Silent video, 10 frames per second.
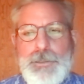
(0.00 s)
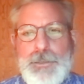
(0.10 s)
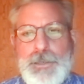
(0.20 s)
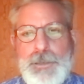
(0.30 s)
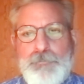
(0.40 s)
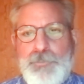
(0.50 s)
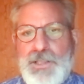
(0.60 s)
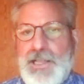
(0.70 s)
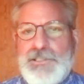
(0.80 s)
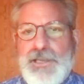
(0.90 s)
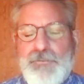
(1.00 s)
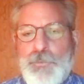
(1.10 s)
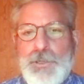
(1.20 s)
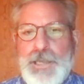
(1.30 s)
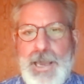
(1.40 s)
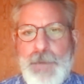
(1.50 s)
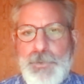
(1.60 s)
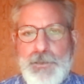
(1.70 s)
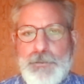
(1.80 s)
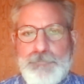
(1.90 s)
But that's never really
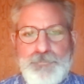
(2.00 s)
happened.